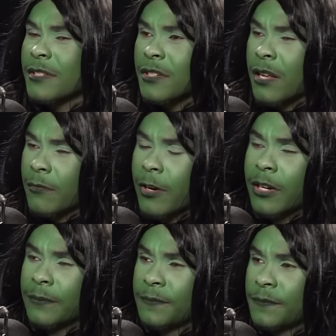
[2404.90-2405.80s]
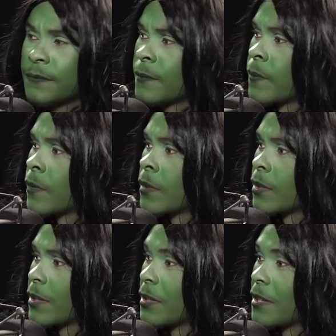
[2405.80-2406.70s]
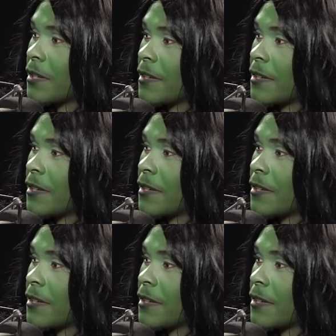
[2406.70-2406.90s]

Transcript: a chocolate bar. Bro, where are With... you from?